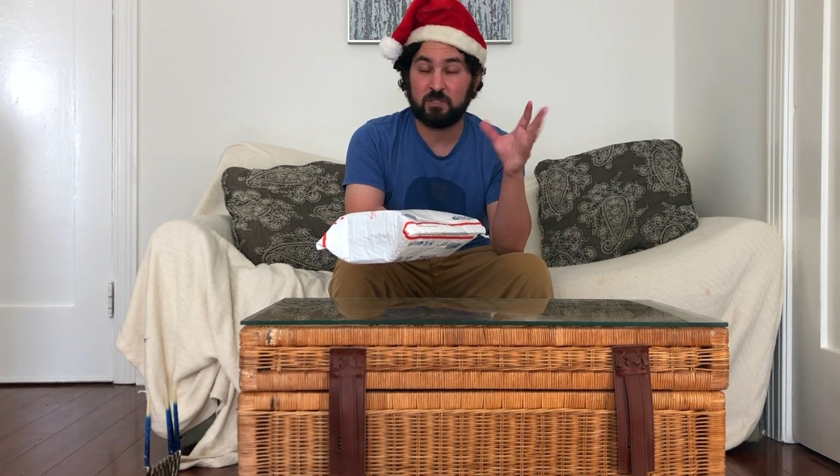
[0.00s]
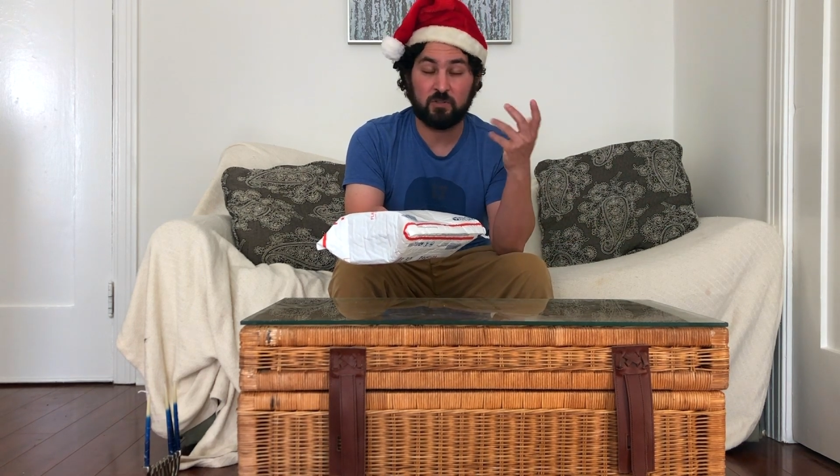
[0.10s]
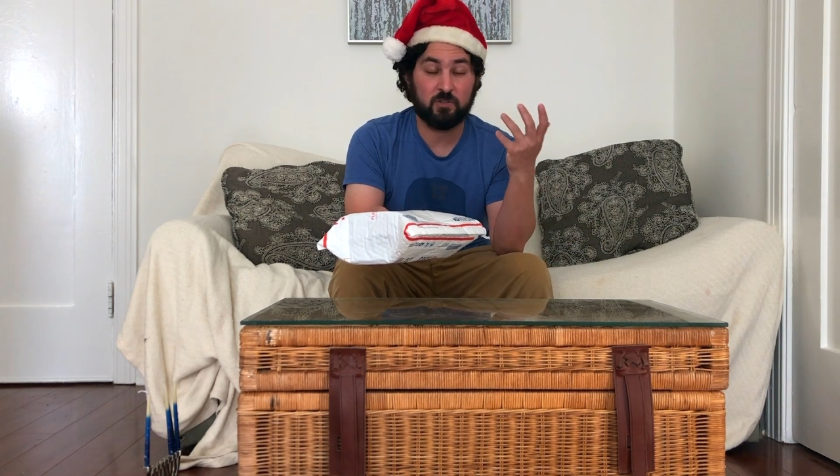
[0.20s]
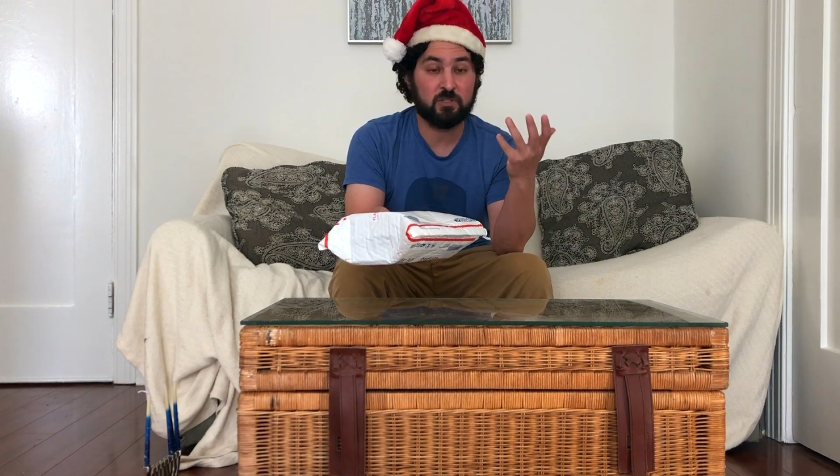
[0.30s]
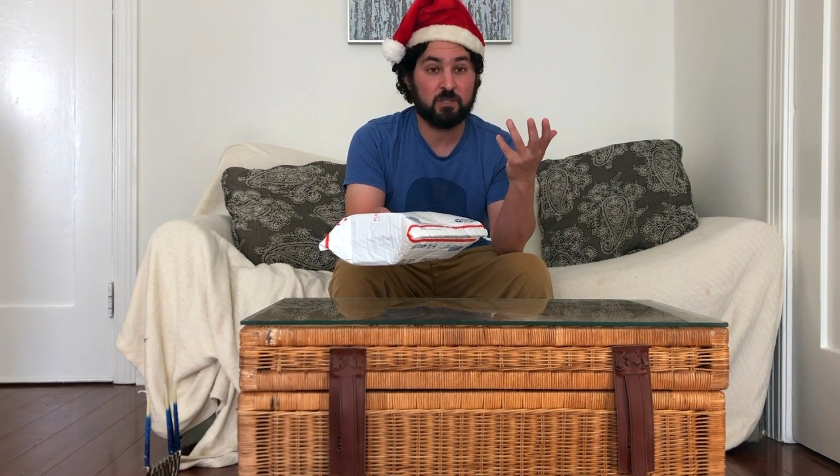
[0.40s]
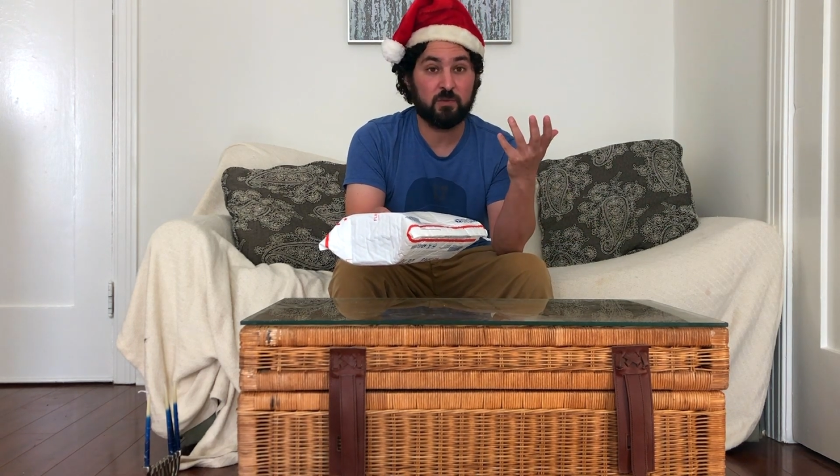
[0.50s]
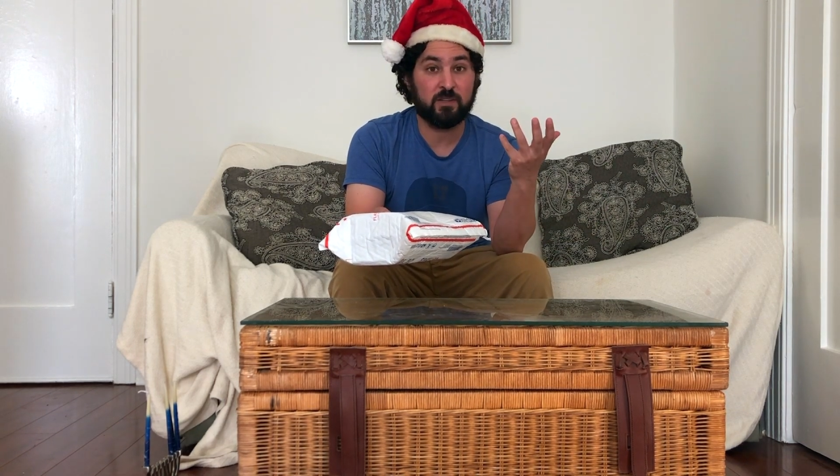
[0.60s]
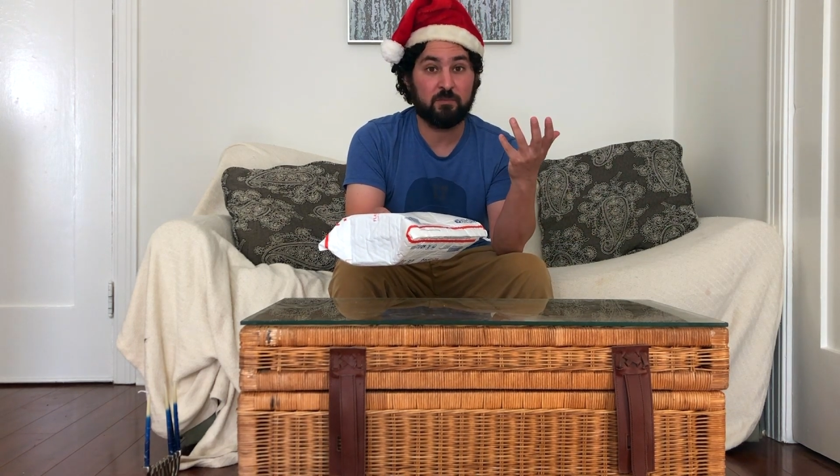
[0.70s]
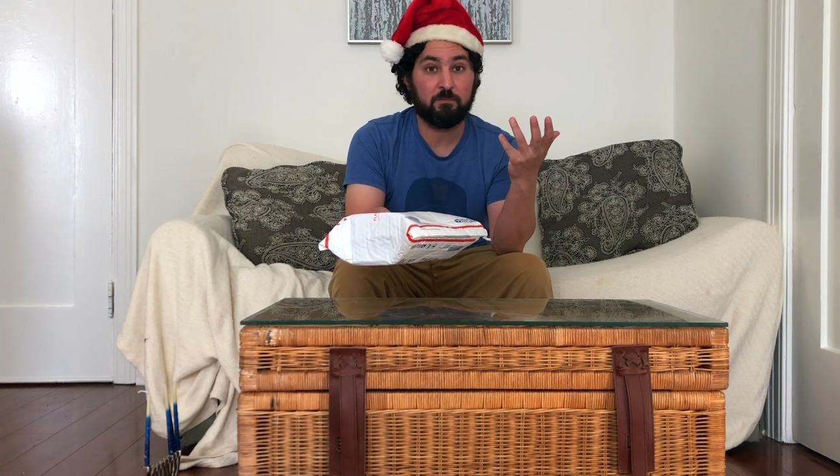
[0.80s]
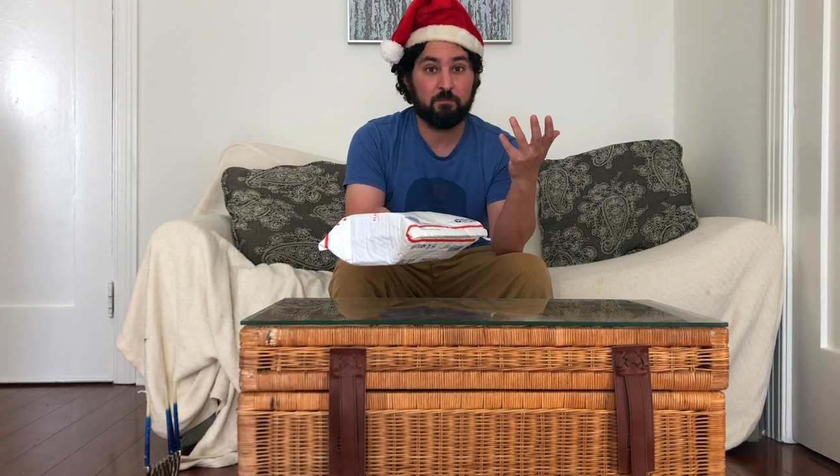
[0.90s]
So usually when
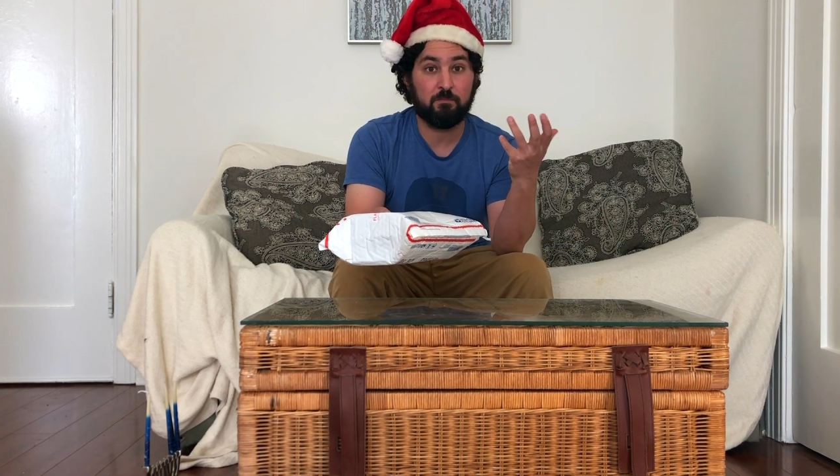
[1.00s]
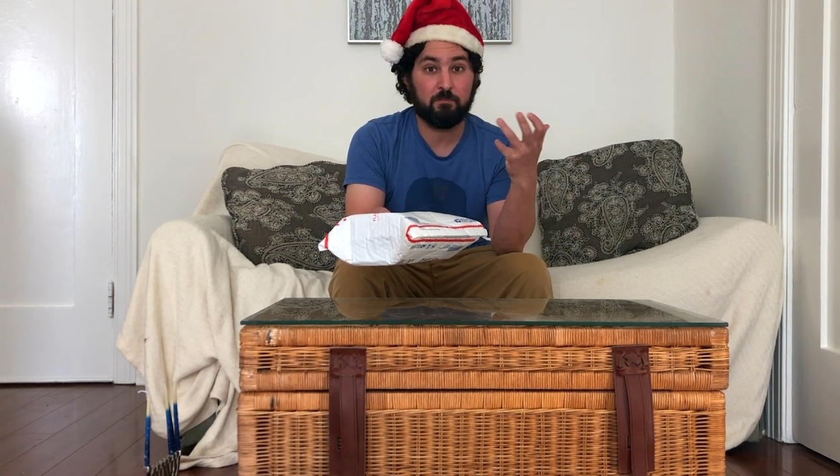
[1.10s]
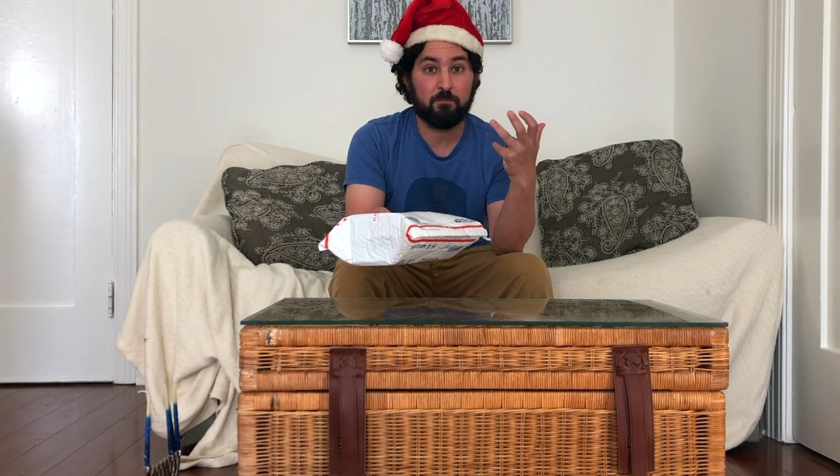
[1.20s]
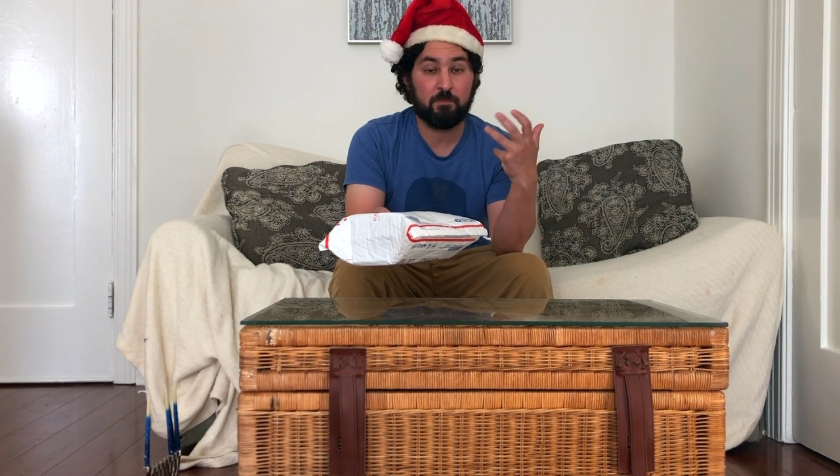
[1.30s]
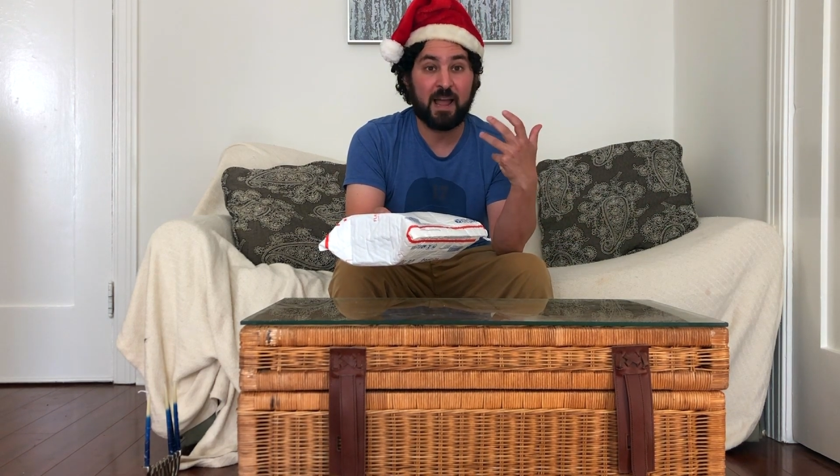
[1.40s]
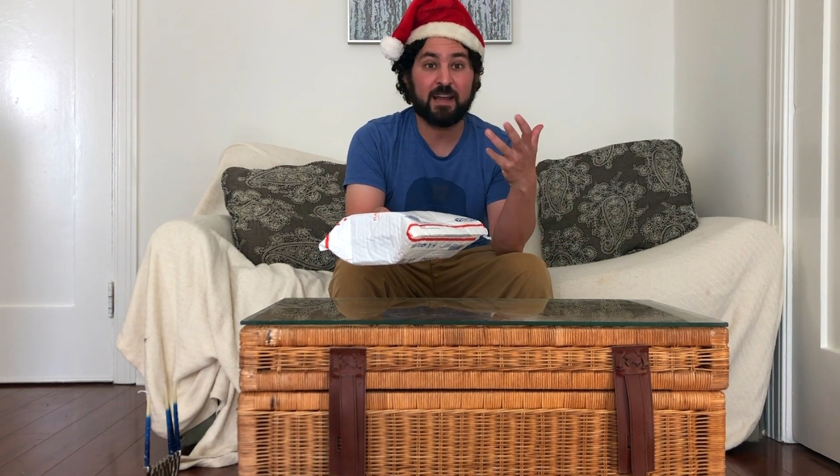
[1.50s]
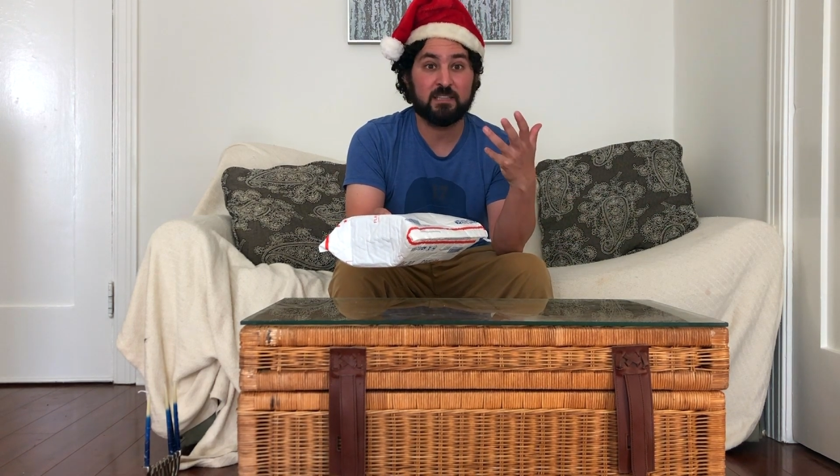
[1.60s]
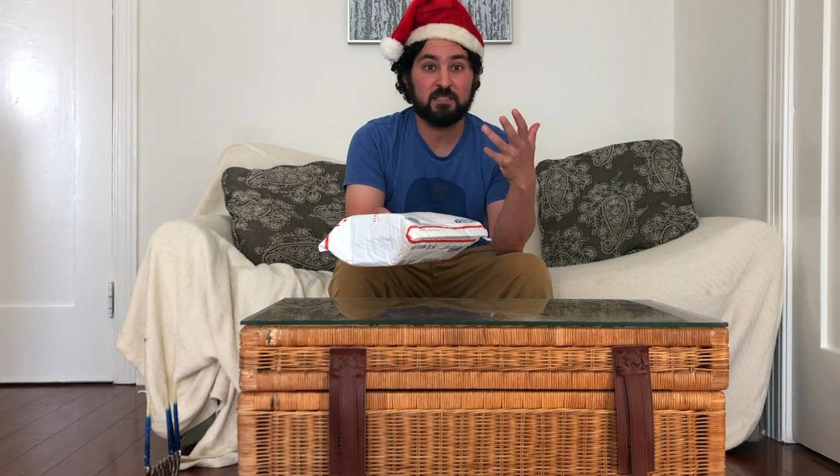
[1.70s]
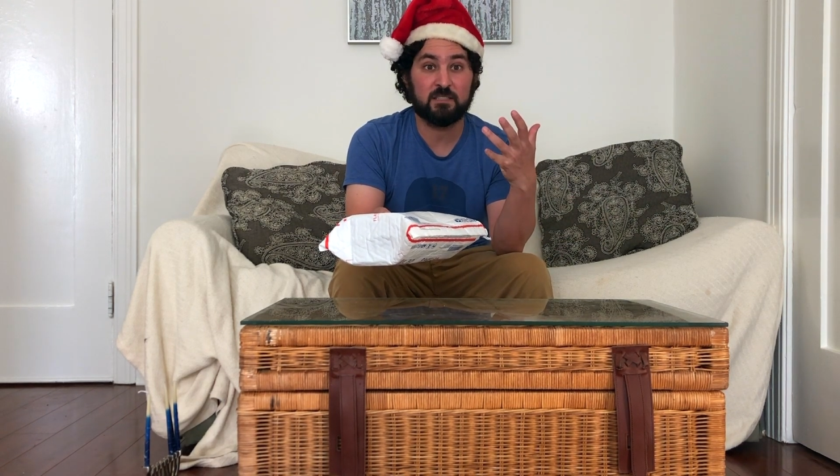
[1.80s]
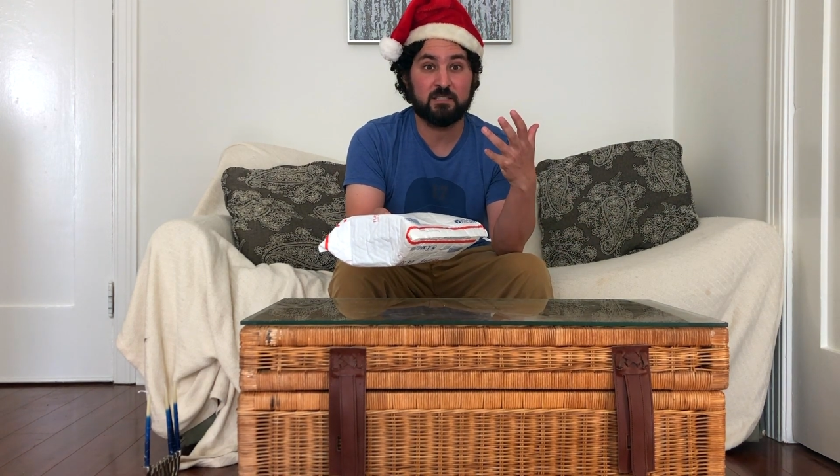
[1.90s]
they're
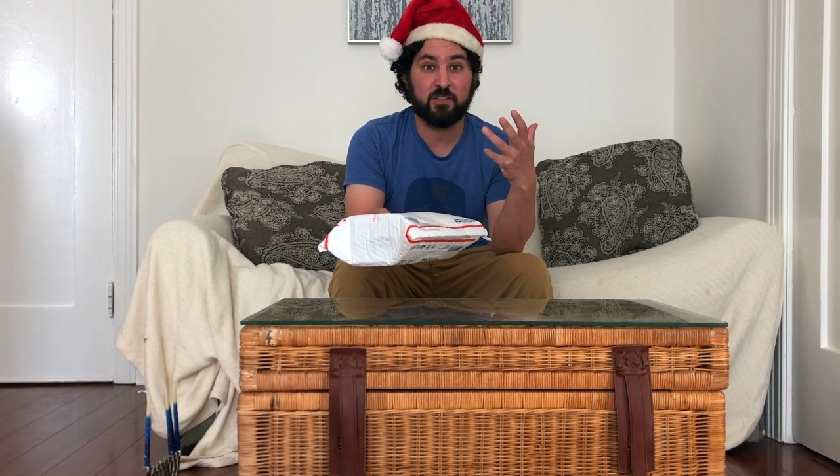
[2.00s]
packages,